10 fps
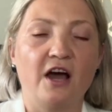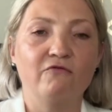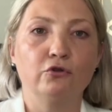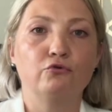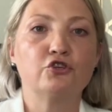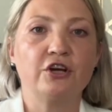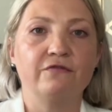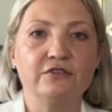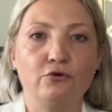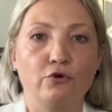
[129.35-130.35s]
I want to share
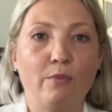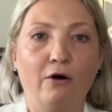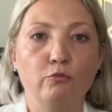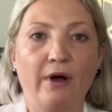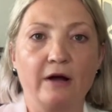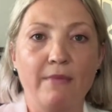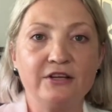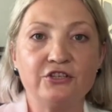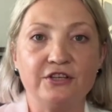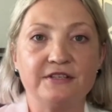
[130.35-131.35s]
with you about buyer
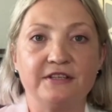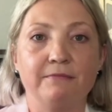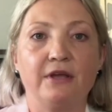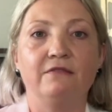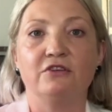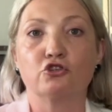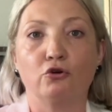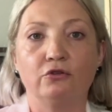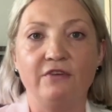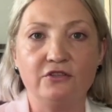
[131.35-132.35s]
match system in this
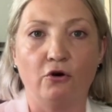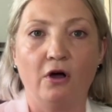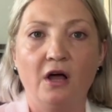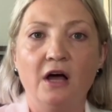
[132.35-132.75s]
short video.